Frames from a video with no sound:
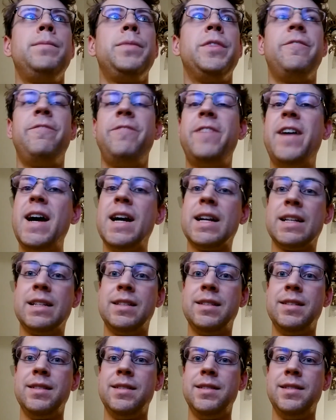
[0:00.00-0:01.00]
the
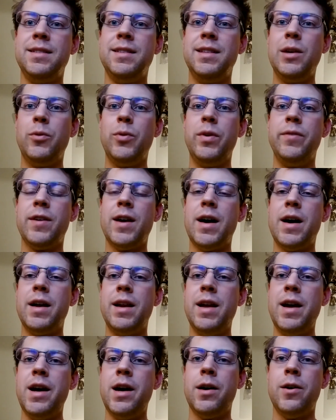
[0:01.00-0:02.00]
fact that we've got
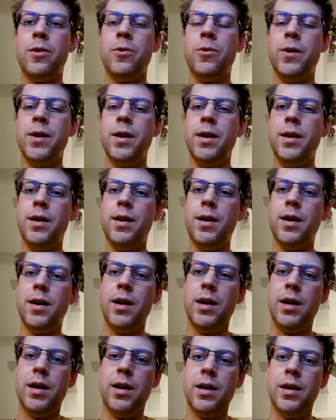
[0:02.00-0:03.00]
now,
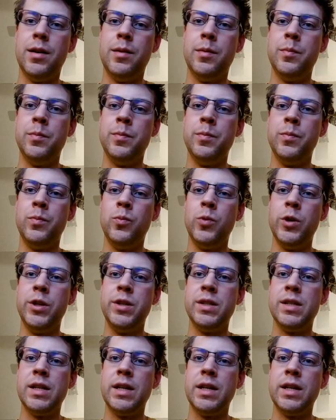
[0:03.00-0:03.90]
which is